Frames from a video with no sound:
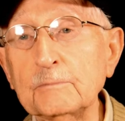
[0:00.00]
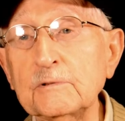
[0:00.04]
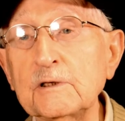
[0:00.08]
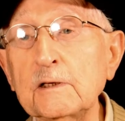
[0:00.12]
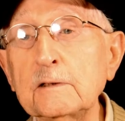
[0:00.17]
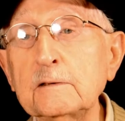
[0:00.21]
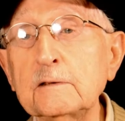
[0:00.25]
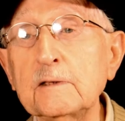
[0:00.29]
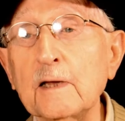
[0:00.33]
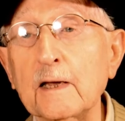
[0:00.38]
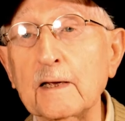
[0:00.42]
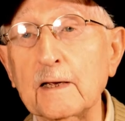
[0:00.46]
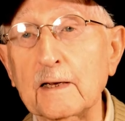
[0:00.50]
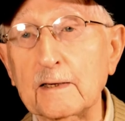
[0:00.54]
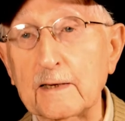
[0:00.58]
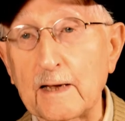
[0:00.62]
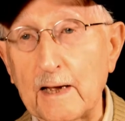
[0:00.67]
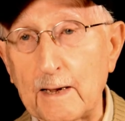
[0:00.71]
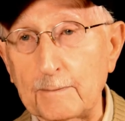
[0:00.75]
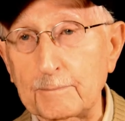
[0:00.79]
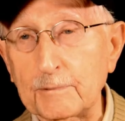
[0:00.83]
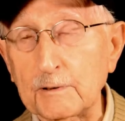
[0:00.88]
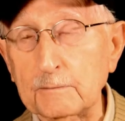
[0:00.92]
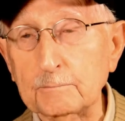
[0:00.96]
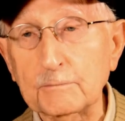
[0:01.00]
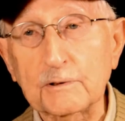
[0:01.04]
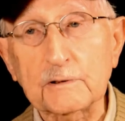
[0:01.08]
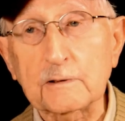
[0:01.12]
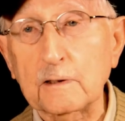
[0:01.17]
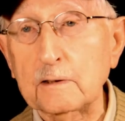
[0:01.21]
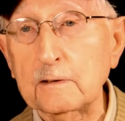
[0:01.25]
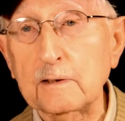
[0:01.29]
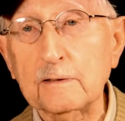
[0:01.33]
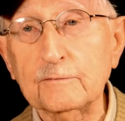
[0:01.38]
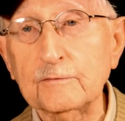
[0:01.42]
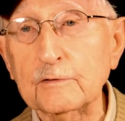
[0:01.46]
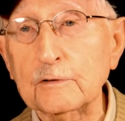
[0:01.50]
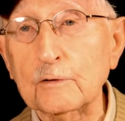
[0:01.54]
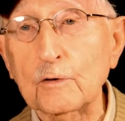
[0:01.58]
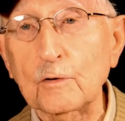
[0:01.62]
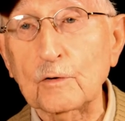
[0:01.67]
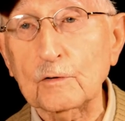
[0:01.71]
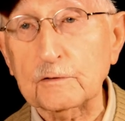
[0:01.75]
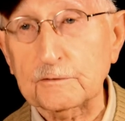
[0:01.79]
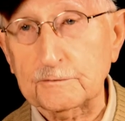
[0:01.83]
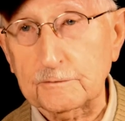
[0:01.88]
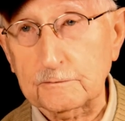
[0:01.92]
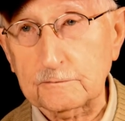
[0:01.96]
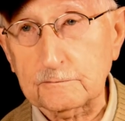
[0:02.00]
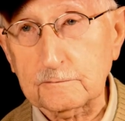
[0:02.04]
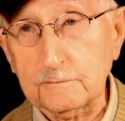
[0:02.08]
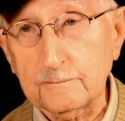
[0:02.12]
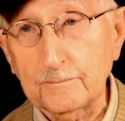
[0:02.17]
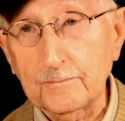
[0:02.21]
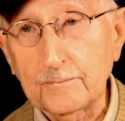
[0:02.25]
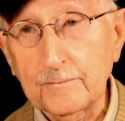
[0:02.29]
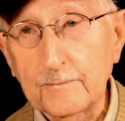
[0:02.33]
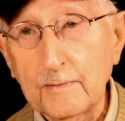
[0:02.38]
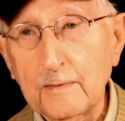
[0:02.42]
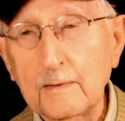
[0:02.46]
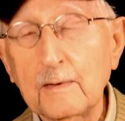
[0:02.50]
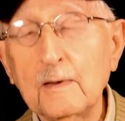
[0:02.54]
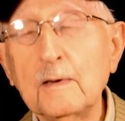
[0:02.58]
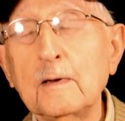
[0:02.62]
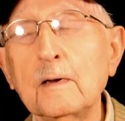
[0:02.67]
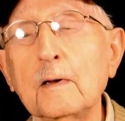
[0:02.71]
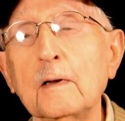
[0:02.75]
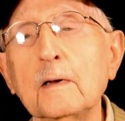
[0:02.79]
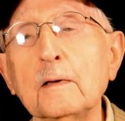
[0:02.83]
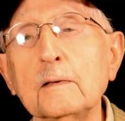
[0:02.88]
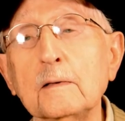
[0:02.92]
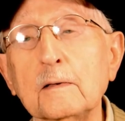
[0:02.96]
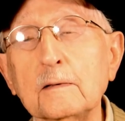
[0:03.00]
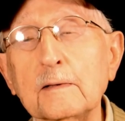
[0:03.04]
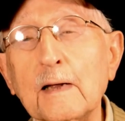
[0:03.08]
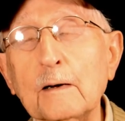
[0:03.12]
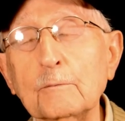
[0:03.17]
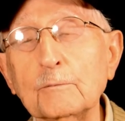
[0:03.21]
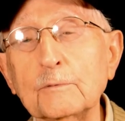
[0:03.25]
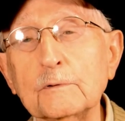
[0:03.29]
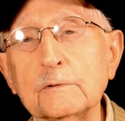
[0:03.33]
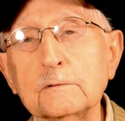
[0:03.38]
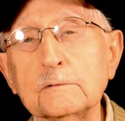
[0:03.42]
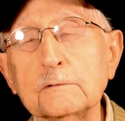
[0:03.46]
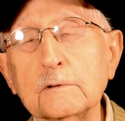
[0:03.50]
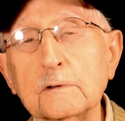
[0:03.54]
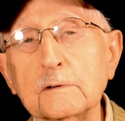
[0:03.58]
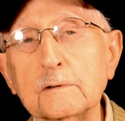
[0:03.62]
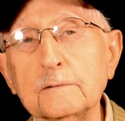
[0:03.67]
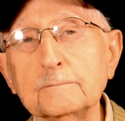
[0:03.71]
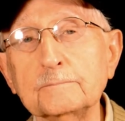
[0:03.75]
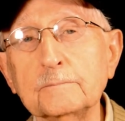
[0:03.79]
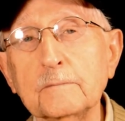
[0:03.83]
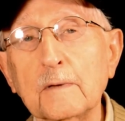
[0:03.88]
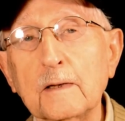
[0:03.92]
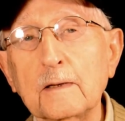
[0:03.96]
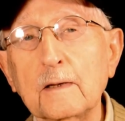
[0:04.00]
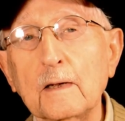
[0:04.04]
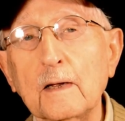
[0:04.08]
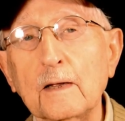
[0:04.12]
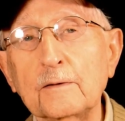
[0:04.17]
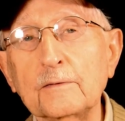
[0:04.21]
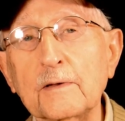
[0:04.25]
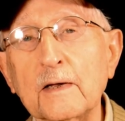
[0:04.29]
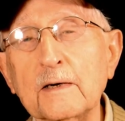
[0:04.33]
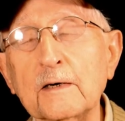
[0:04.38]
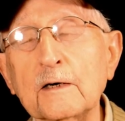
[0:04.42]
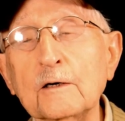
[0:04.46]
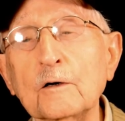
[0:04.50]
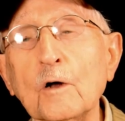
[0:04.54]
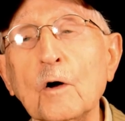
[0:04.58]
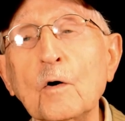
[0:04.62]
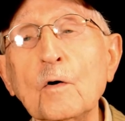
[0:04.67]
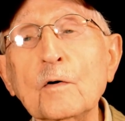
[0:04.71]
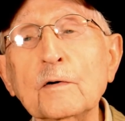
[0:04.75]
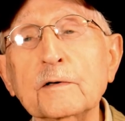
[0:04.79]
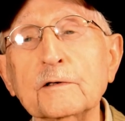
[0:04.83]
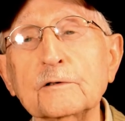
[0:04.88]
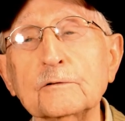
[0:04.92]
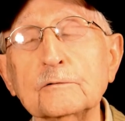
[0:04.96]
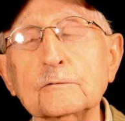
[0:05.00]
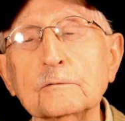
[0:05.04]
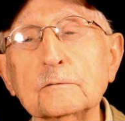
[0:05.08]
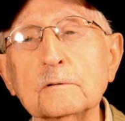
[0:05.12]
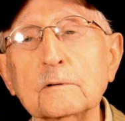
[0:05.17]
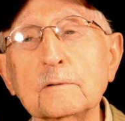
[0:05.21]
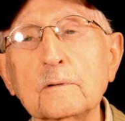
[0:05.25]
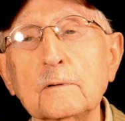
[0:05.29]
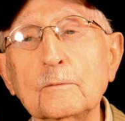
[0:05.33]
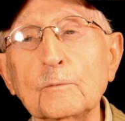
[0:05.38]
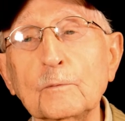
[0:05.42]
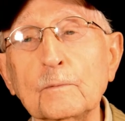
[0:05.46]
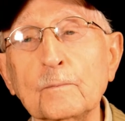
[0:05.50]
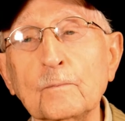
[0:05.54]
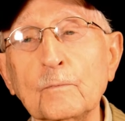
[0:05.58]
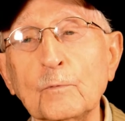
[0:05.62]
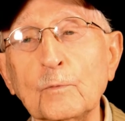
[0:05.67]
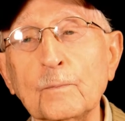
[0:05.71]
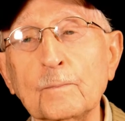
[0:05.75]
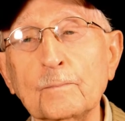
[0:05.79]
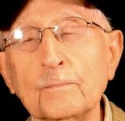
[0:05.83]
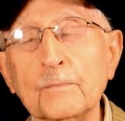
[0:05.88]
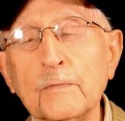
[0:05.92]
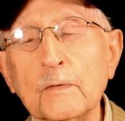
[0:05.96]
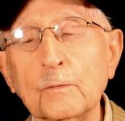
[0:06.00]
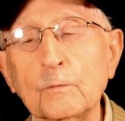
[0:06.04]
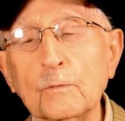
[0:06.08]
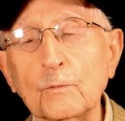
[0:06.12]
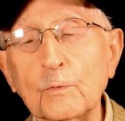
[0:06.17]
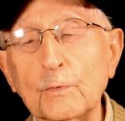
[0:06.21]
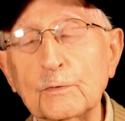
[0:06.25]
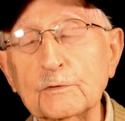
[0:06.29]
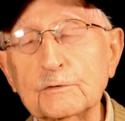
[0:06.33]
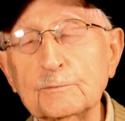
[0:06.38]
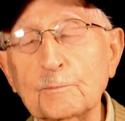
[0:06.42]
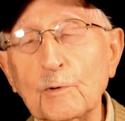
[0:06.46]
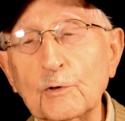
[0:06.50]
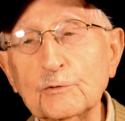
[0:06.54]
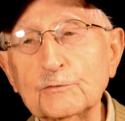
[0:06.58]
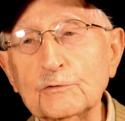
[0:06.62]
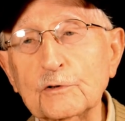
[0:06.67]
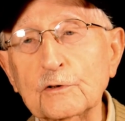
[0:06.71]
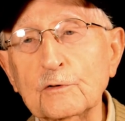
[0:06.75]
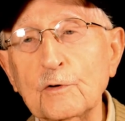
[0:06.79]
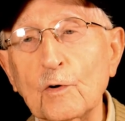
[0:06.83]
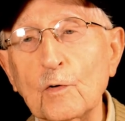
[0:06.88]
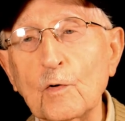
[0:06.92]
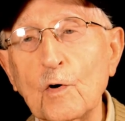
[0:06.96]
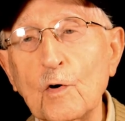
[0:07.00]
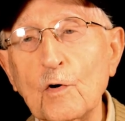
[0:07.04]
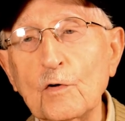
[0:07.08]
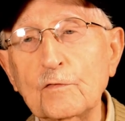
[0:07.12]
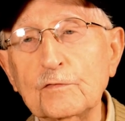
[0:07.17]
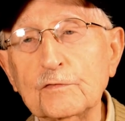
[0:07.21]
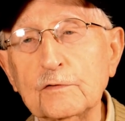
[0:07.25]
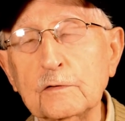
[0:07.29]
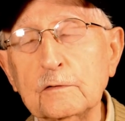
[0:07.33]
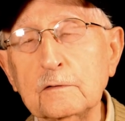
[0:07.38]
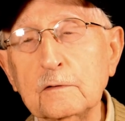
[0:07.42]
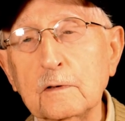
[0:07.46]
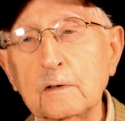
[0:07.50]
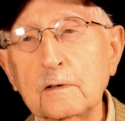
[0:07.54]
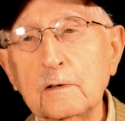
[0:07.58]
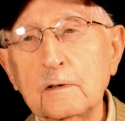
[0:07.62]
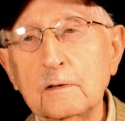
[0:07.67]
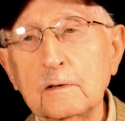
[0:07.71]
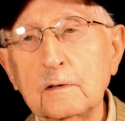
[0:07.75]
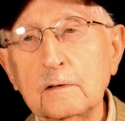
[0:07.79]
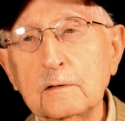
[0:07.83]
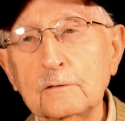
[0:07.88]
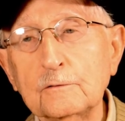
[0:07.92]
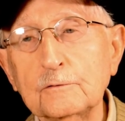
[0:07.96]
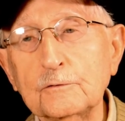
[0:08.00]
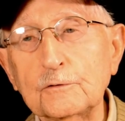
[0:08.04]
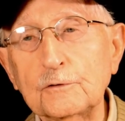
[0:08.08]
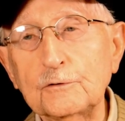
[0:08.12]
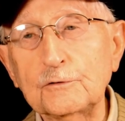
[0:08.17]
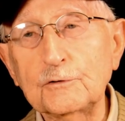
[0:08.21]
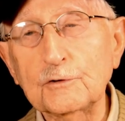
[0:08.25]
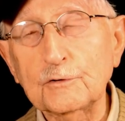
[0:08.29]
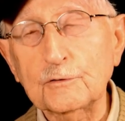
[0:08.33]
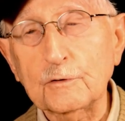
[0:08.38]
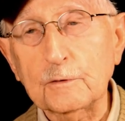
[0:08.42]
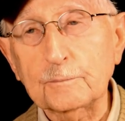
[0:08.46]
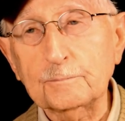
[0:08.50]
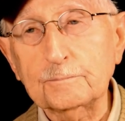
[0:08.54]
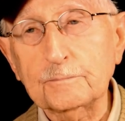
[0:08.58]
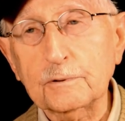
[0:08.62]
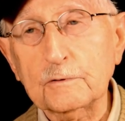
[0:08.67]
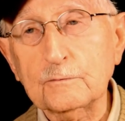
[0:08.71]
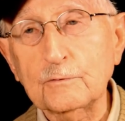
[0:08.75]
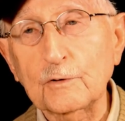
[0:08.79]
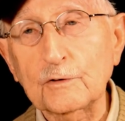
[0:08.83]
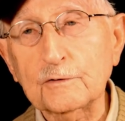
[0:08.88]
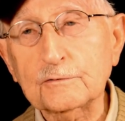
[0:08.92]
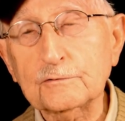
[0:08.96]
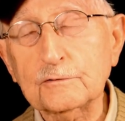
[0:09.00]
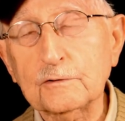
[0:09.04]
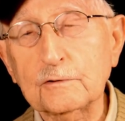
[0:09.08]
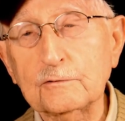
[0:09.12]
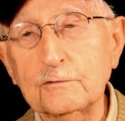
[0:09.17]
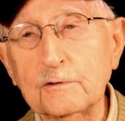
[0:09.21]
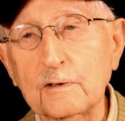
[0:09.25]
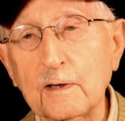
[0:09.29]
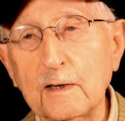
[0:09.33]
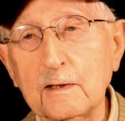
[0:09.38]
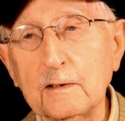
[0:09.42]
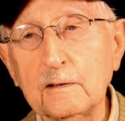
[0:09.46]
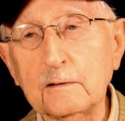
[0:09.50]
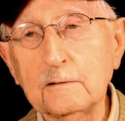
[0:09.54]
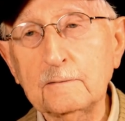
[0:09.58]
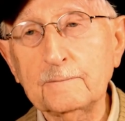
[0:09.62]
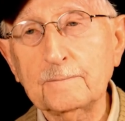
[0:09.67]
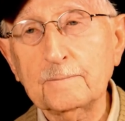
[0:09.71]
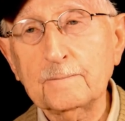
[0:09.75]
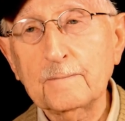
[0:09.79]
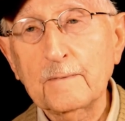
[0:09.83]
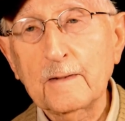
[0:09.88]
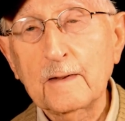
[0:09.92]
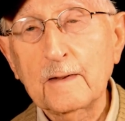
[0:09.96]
D-Day had happened, but they never called us. And that was, and then in August, we were supposed to go over to Europe, across the channel,